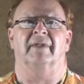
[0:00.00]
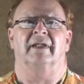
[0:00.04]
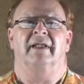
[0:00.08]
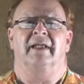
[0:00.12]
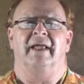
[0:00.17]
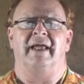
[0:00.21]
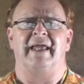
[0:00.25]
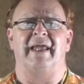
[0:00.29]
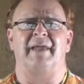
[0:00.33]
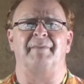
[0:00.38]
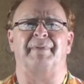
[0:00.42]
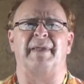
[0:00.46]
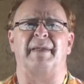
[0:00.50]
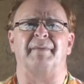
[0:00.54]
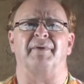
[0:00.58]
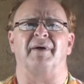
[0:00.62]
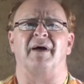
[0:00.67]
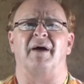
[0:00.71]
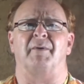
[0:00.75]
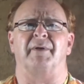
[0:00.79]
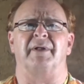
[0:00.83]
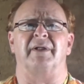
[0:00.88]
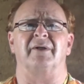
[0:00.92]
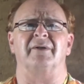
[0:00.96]
Hey people,
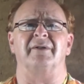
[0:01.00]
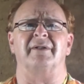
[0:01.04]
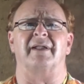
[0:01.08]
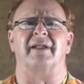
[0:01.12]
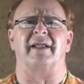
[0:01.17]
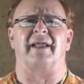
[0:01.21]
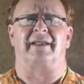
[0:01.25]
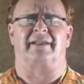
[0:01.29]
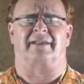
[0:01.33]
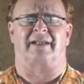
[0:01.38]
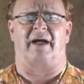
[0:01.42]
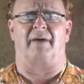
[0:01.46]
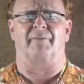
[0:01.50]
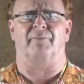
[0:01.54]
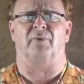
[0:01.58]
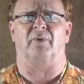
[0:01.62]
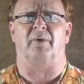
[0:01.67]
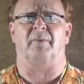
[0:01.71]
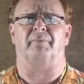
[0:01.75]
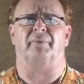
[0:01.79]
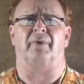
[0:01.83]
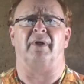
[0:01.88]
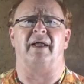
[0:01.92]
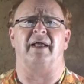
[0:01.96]
how are we doing today? Time
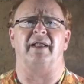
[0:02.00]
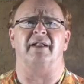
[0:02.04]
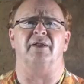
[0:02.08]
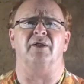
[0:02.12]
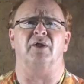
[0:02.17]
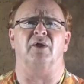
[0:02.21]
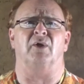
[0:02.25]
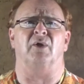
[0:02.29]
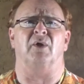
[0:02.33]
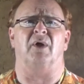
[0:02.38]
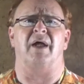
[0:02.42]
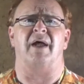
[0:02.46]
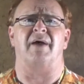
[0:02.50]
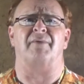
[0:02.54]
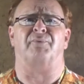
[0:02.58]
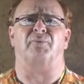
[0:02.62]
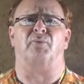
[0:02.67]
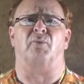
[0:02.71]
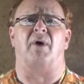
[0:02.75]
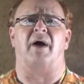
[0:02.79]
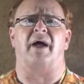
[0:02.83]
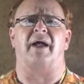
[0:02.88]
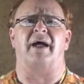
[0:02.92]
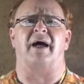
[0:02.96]
for a brand new
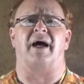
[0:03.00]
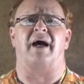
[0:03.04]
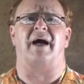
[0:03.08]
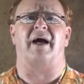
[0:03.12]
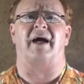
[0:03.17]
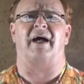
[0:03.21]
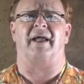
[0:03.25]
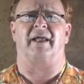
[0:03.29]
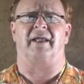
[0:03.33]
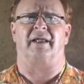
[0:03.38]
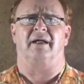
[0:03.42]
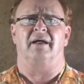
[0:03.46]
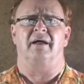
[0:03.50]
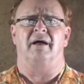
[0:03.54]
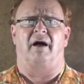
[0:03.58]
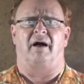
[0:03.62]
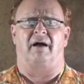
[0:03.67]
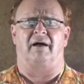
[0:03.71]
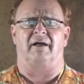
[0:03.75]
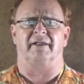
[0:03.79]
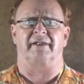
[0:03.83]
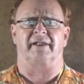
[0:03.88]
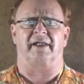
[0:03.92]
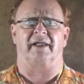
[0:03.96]
FYI
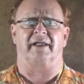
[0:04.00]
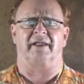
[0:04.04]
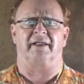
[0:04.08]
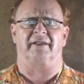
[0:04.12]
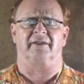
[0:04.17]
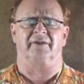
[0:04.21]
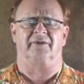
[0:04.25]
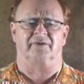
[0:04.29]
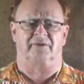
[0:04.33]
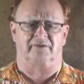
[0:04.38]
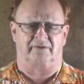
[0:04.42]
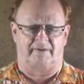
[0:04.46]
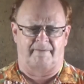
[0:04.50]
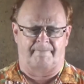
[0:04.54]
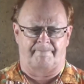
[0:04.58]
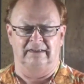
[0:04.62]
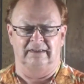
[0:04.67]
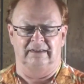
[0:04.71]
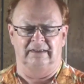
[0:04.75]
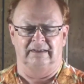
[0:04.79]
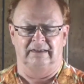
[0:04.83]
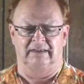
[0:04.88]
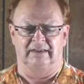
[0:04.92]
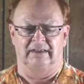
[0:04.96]
holidays.
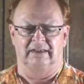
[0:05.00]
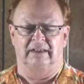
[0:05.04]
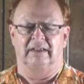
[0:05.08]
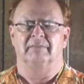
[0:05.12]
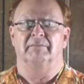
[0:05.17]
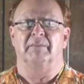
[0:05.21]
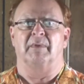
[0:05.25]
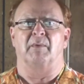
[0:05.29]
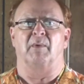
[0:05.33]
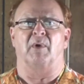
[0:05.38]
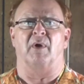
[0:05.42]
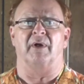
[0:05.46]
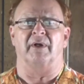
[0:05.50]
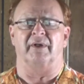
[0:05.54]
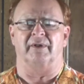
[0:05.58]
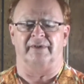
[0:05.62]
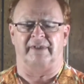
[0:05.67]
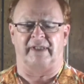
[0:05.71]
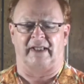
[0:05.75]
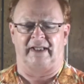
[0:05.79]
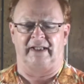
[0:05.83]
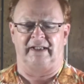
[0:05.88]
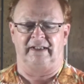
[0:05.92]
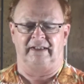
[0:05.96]

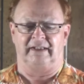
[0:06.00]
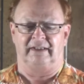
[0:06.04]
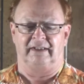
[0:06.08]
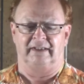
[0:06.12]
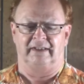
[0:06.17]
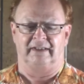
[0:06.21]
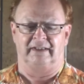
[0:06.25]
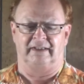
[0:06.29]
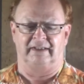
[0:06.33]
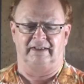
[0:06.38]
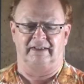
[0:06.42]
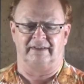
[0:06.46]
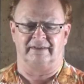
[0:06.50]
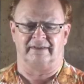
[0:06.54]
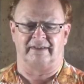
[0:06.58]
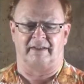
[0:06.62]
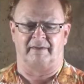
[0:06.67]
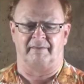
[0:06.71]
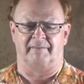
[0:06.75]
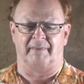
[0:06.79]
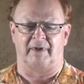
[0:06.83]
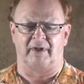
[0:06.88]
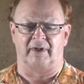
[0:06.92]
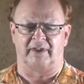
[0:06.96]
Memorial Day is
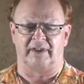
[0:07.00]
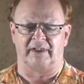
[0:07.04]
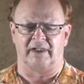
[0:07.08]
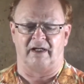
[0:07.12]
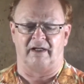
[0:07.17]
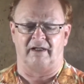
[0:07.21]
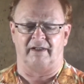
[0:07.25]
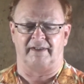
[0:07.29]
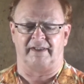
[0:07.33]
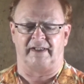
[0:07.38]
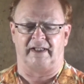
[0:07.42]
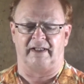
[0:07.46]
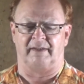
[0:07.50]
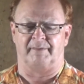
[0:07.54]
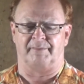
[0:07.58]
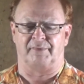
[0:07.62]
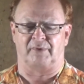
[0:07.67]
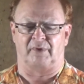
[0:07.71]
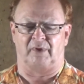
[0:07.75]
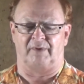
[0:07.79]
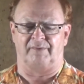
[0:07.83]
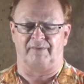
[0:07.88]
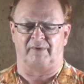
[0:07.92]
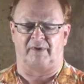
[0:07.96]
an American holiday
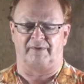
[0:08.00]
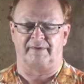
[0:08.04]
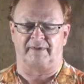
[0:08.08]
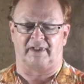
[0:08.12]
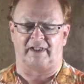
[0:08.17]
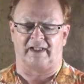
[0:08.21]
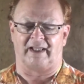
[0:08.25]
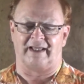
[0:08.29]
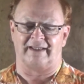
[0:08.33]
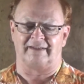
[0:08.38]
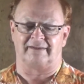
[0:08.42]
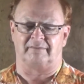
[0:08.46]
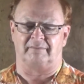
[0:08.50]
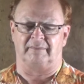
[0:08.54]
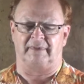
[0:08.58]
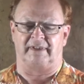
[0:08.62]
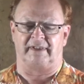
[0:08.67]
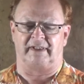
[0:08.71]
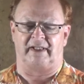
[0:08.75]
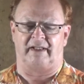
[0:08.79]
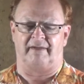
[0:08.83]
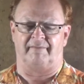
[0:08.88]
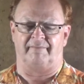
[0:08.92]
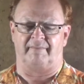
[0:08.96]
observed on the last
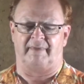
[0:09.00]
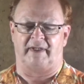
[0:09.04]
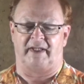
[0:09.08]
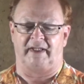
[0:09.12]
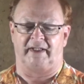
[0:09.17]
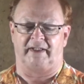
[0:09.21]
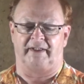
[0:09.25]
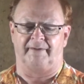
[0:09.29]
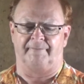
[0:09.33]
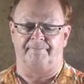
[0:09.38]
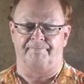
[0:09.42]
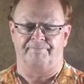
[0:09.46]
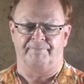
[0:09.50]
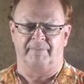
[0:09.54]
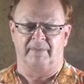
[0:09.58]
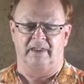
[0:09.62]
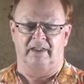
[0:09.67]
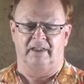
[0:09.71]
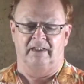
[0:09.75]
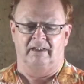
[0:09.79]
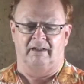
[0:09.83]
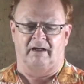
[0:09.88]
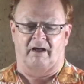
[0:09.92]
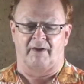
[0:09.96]
Monday of May,
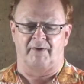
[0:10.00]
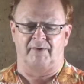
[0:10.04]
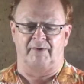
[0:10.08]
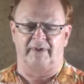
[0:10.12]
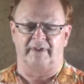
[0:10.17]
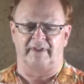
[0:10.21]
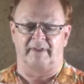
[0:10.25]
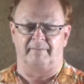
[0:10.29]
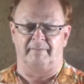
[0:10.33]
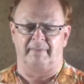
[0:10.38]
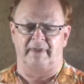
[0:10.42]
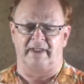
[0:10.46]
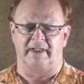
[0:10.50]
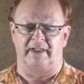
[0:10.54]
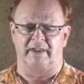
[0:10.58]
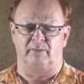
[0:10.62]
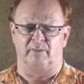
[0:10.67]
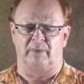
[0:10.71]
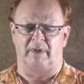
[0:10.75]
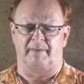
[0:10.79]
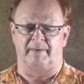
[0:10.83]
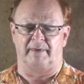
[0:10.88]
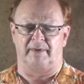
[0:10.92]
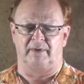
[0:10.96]
honoring the men
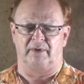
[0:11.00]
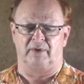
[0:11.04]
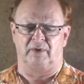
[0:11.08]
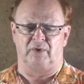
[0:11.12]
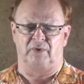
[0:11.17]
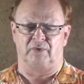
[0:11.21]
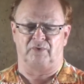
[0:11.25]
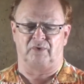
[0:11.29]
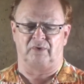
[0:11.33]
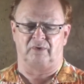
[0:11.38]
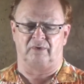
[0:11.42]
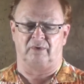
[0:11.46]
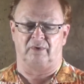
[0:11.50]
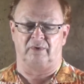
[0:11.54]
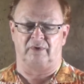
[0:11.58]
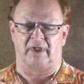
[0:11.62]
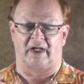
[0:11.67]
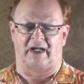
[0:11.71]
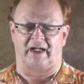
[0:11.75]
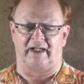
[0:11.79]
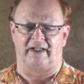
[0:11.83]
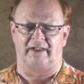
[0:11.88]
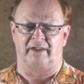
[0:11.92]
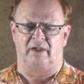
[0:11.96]
and women who
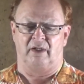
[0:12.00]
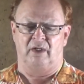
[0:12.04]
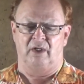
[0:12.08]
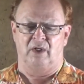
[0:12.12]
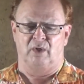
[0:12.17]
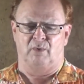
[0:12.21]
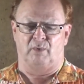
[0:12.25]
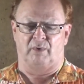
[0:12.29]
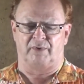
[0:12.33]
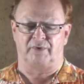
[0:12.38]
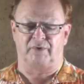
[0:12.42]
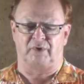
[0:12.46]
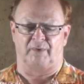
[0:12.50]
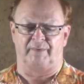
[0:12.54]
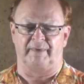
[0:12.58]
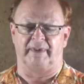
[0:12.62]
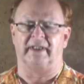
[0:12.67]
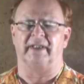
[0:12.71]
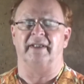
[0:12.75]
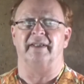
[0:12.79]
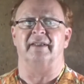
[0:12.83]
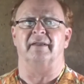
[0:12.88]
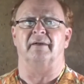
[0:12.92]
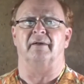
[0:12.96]
died while
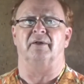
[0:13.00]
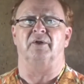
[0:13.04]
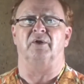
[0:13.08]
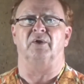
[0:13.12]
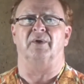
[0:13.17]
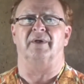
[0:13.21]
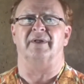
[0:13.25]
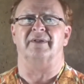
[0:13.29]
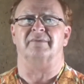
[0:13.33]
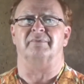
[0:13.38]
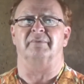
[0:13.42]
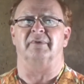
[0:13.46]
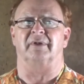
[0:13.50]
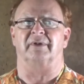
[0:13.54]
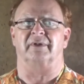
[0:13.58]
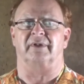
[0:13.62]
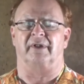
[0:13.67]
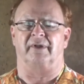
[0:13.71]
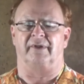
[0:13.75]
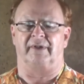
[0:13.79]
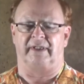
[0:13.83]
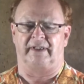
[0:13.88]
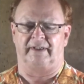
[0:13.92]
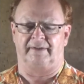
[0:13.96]
serving in the U.S.
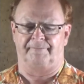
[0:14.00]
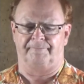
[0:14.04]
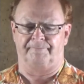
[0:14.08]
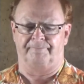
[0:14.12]
military.